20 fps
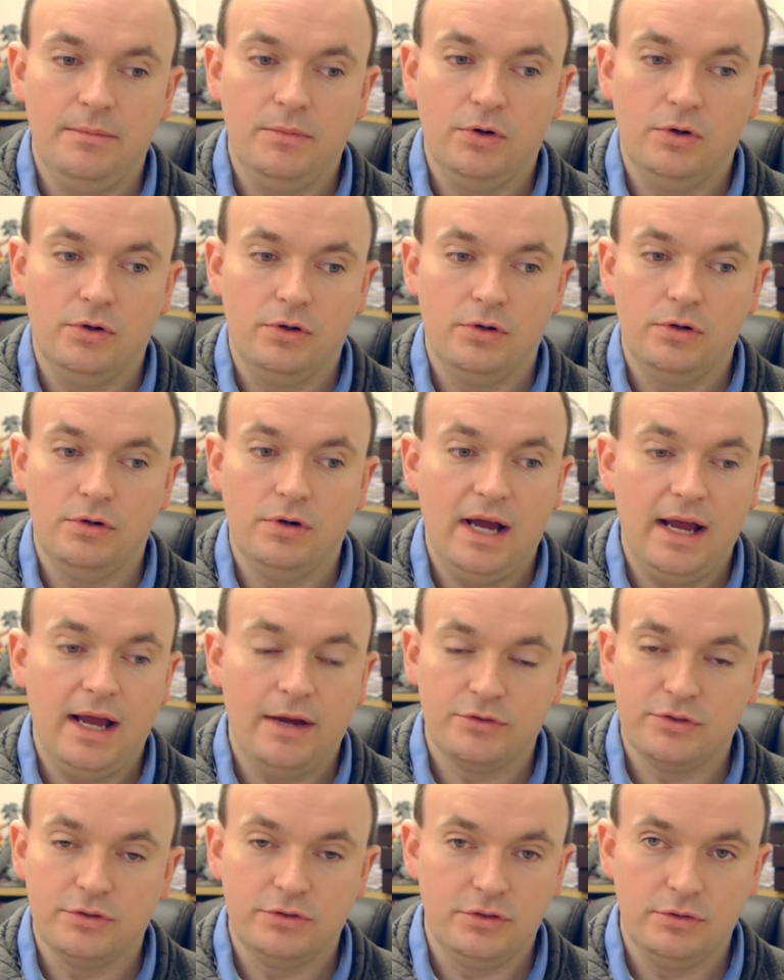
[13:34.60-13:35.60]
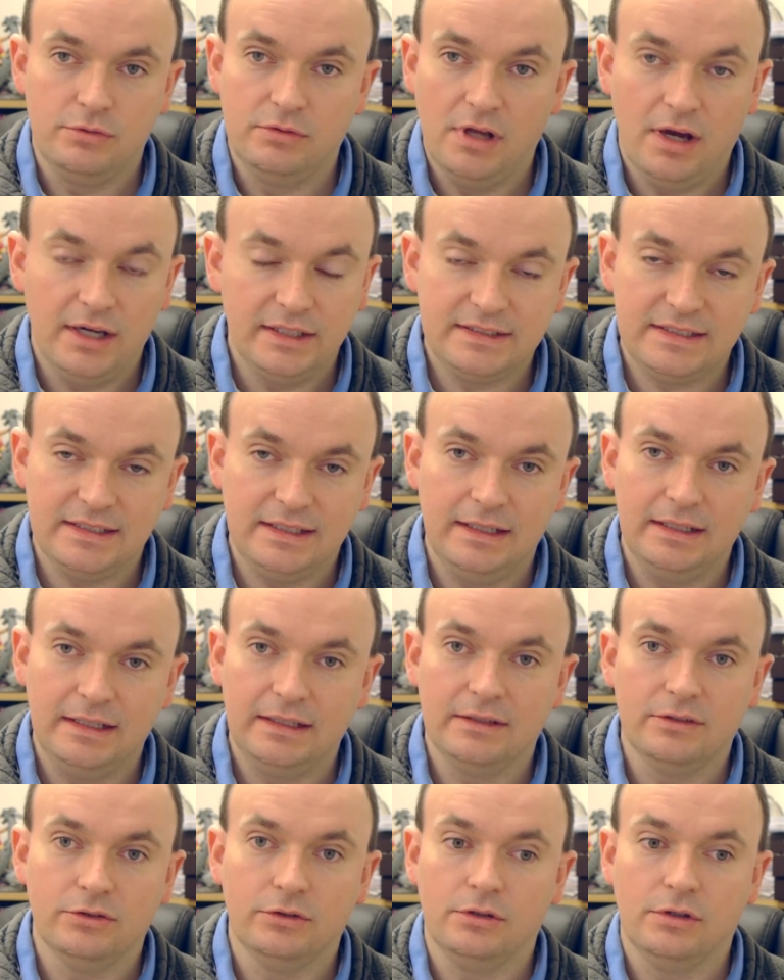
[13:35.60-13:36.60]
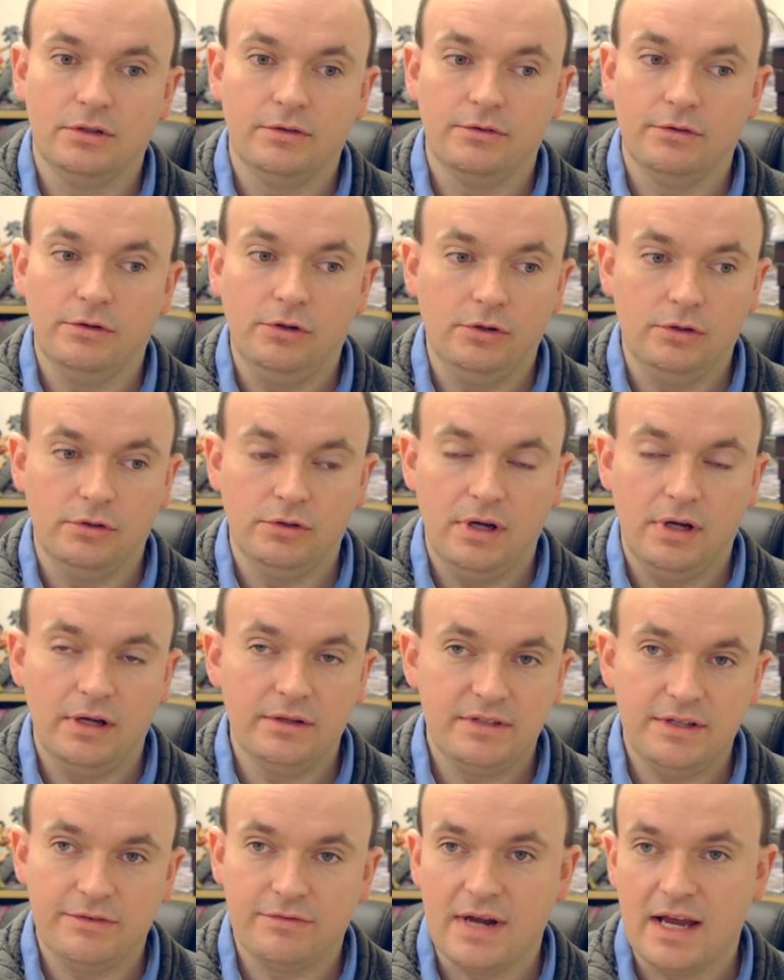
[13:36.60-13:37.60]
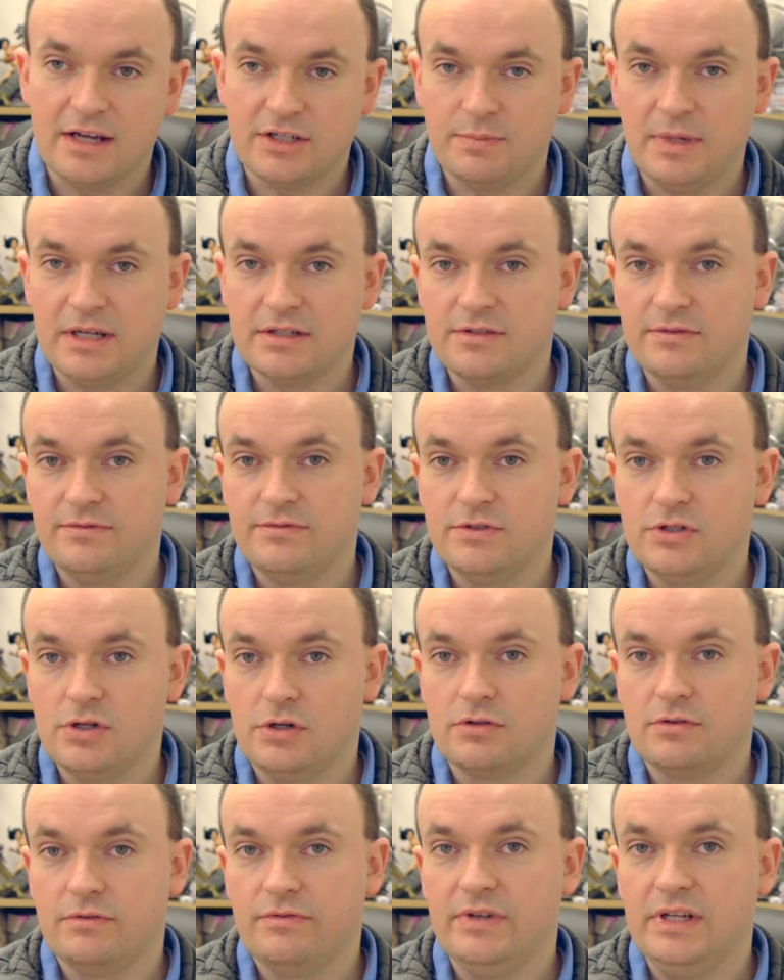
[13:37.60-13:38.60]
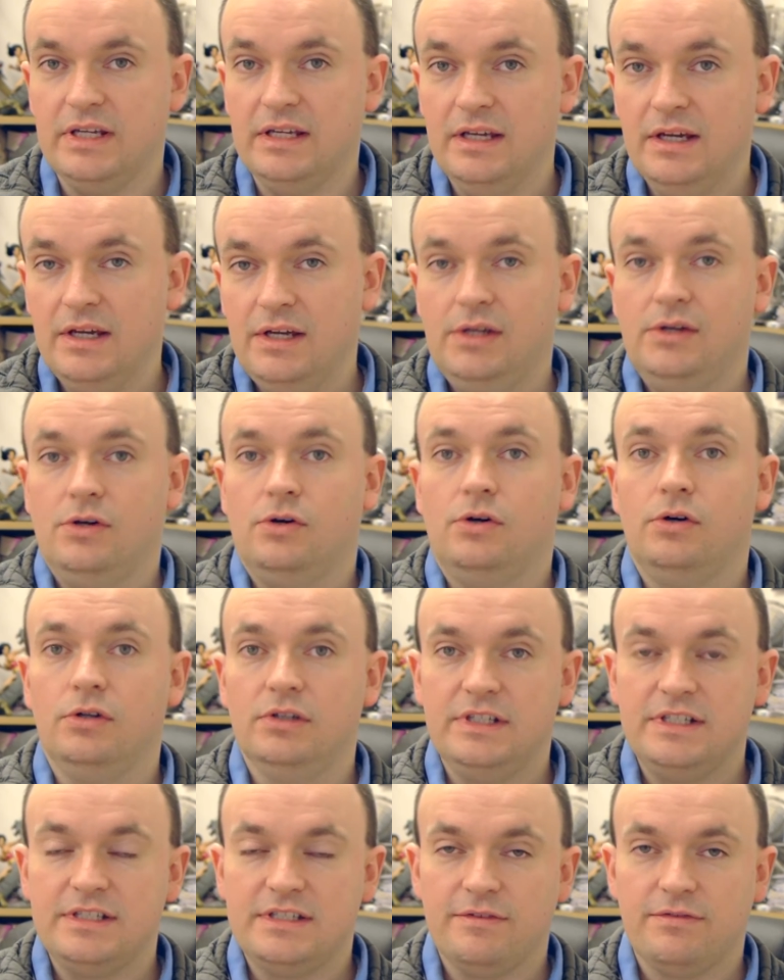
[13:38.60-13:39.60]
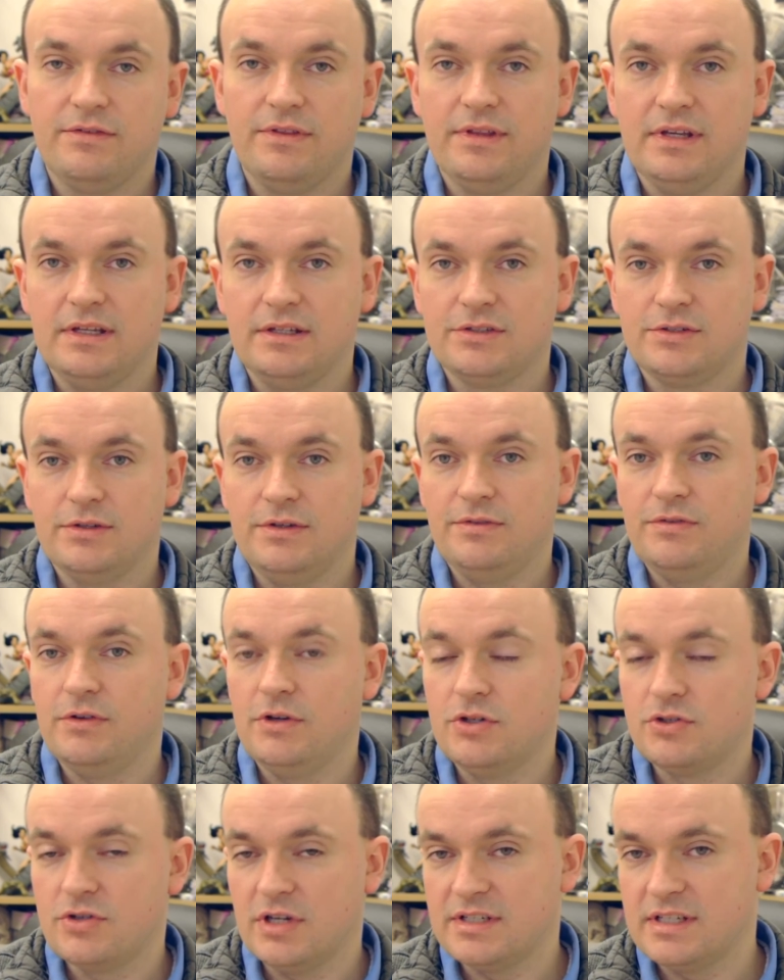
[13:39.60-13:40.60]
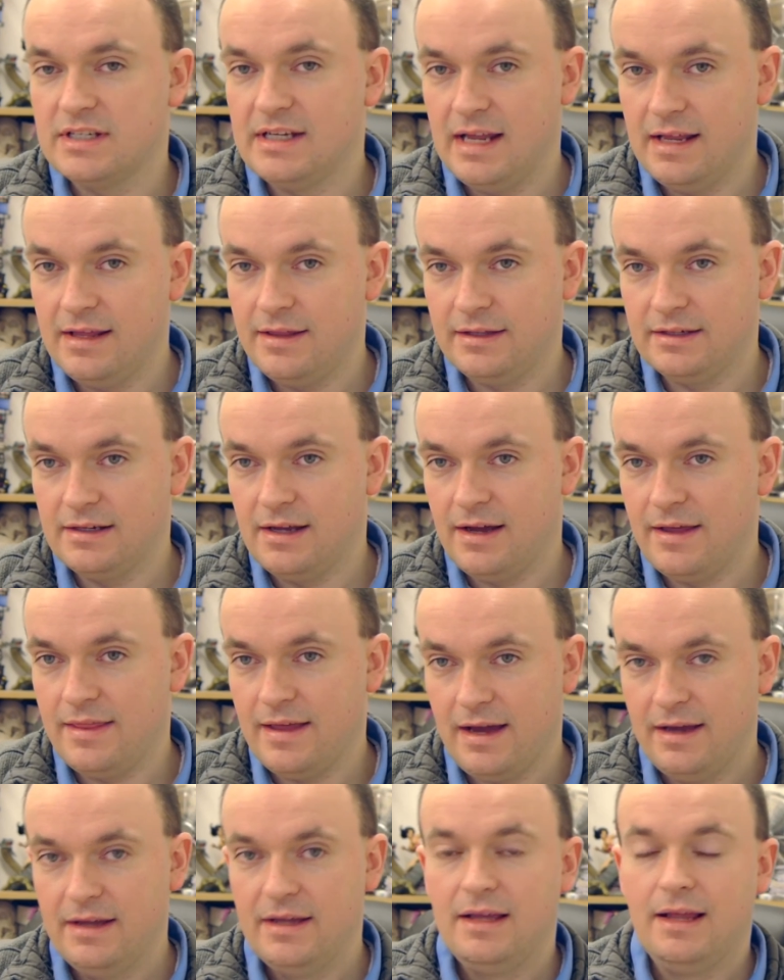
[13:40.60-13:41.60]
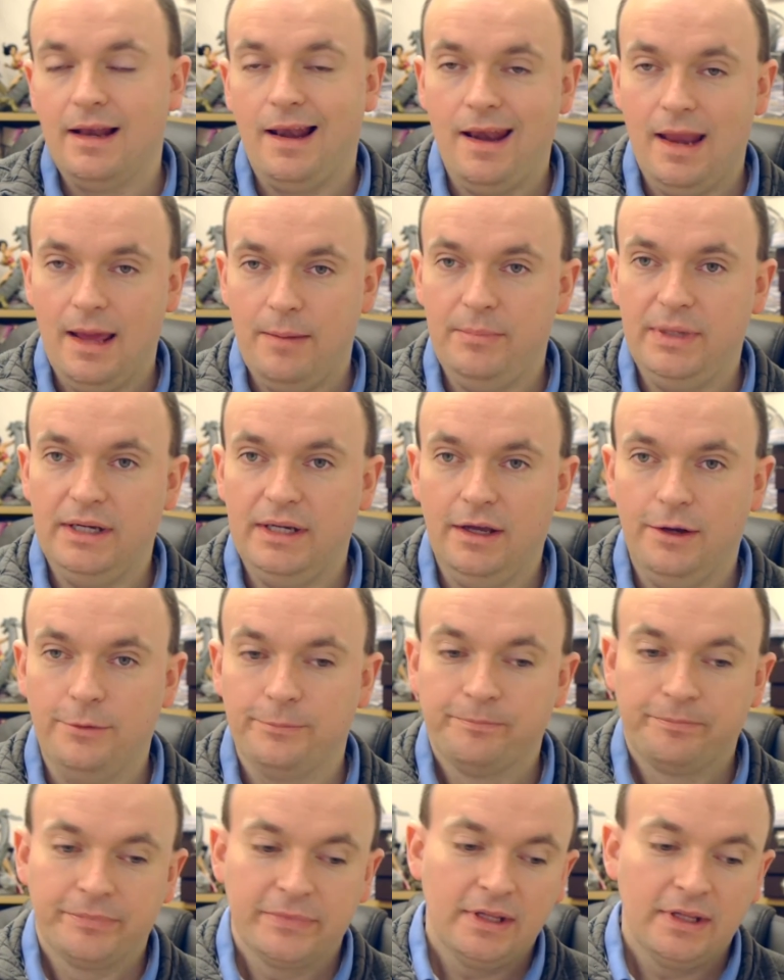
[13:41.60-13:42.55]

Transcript: or how to do lighting, or different aspects of photography, all these different things. So if you're interested in anything like that, let me know.